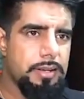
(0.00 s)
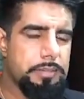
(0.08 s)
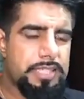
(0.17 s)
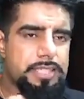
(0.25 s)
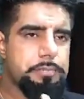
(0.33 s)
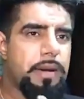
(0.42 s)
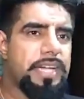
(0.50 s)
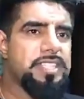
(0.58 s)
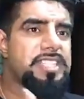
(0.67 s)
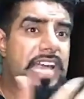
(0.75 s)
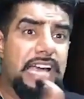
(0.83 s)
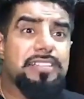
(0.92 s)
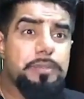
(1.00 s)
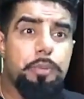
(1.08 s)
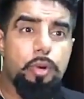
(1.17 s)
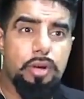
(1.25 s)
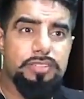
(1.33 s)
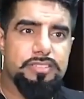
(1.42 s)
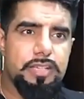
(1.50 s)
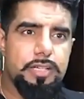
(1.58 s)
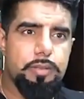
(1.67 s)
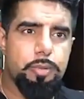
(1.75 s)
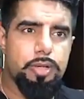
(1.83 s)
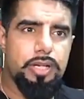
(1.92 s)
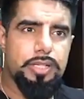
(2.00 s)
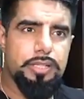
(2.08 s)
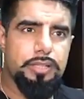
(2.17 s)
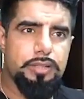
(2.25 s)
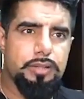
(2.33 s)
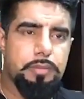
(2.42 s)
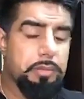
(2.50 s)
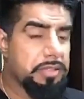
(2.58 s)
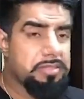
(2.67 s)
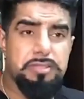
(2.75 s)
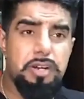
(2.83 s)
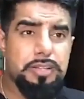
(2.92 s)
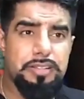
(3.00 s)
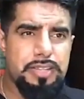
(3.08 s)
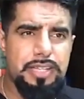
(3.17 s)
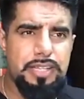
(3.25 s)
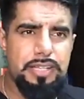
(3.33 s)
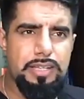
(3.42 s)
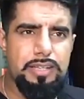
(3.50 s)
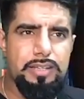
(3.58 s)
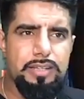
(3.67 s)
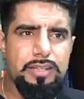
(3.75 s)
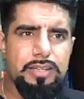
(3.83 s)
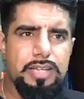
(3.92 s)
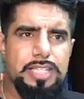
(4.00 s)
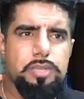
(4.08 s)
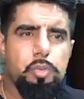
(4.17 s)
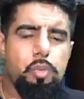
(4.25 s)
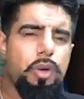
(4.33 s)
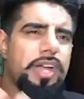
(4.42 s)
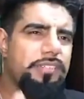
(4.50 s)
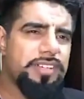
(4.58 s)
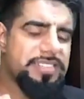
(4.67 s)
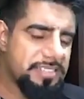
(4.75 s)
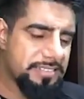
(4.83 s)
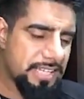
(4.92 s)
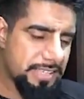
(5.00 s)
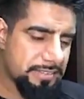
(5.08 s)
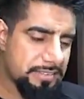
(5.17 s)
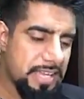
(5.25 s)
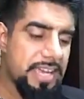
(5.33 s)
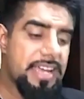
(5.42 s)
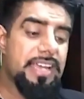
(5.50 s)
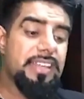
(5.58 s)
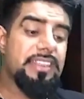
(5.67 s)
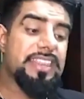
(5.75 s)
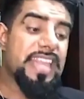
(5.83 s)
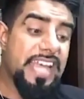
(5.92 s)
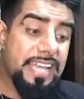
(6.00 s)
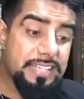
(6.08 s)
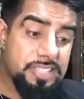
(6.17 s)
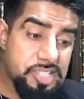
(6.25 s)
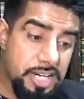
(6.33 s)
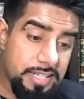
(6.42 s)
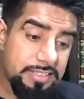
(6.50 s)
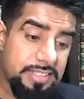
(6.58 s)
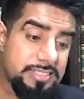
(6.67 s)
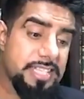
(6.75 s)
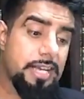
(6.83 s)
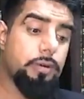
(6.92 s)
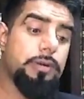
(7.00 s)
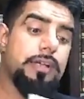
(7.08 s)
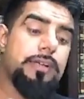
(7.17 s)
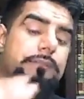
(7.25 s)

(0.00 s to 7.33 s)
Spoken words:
Because Baji has a book on Sahih Bukhari, but it's not in there. So where is he saying this? Then check this out.